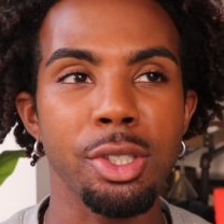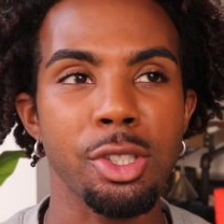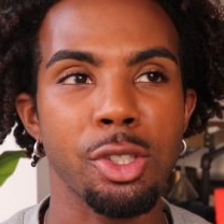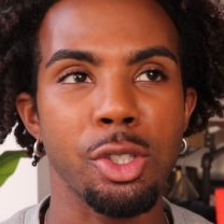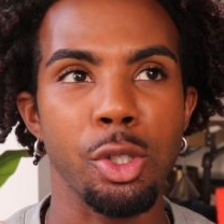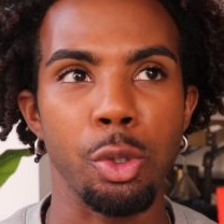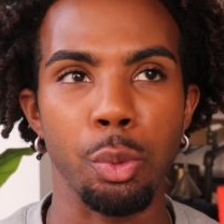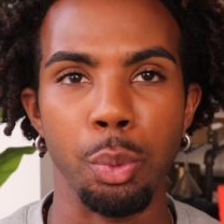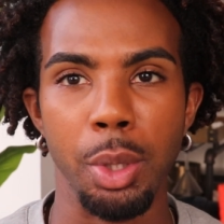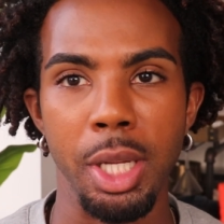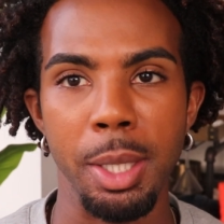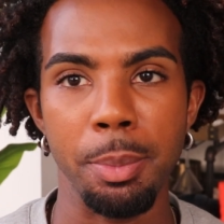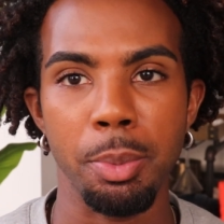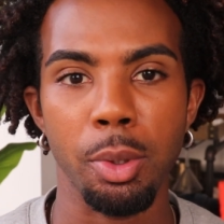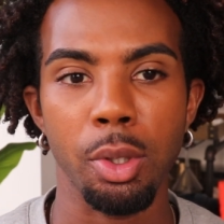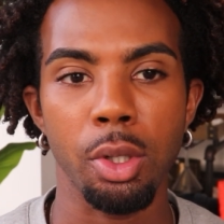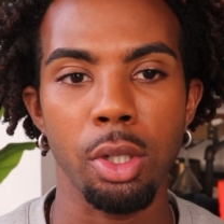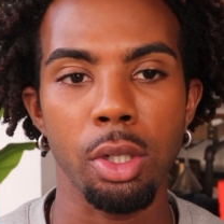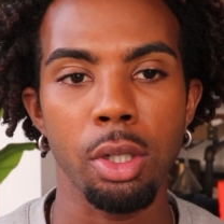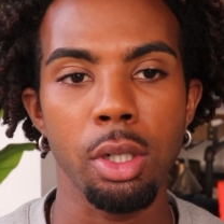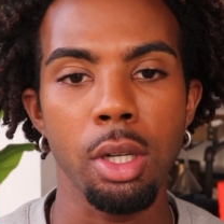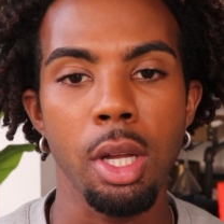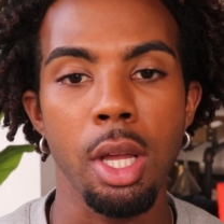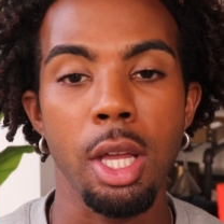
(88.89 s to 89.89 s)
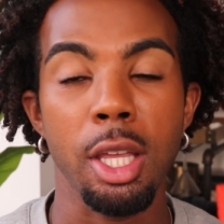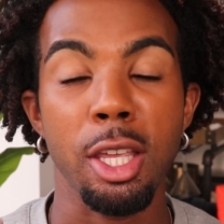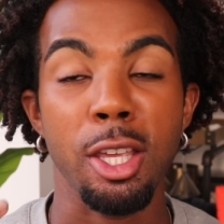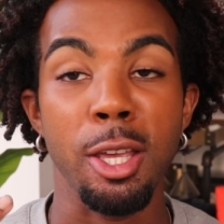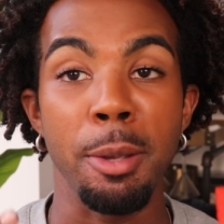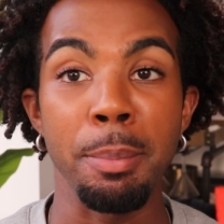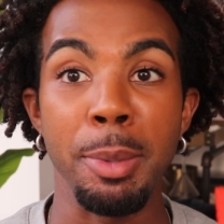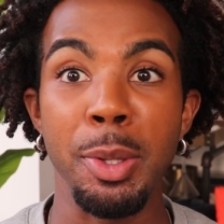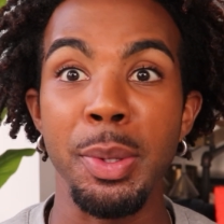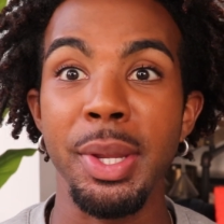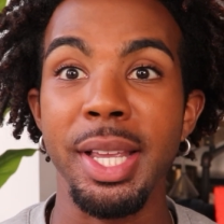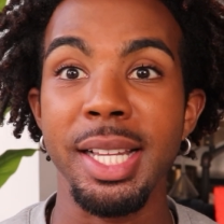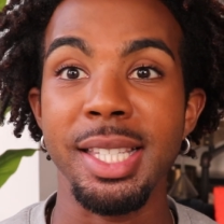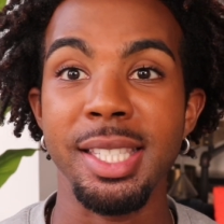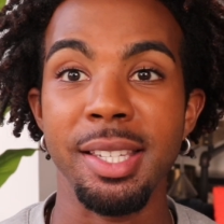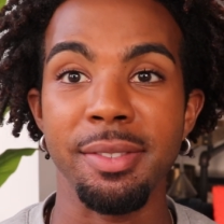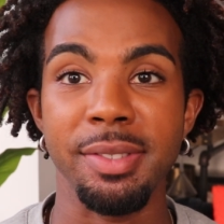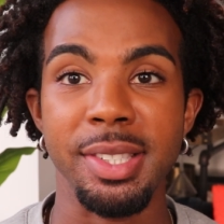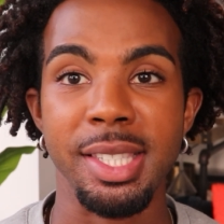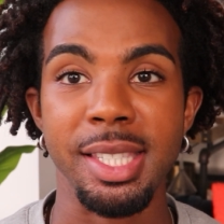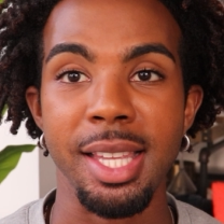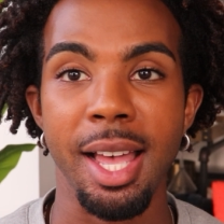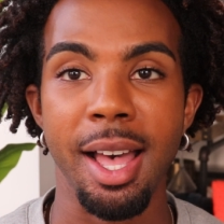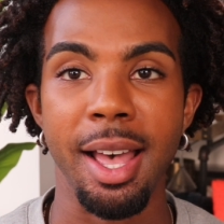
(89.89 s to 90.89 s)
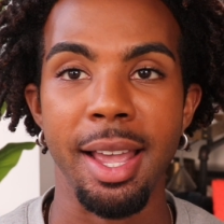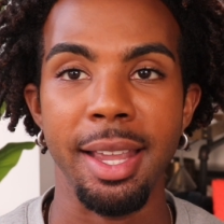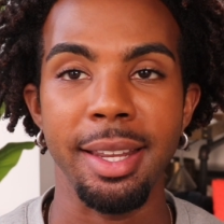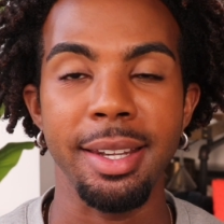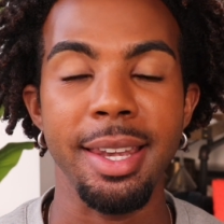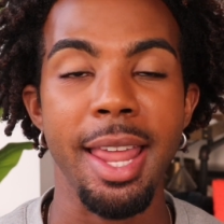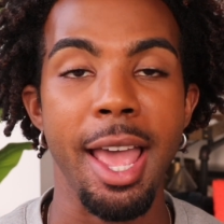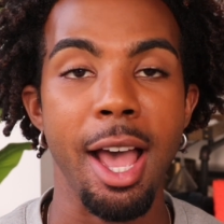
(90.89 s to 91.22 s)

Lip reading: cerebral, communicative sign.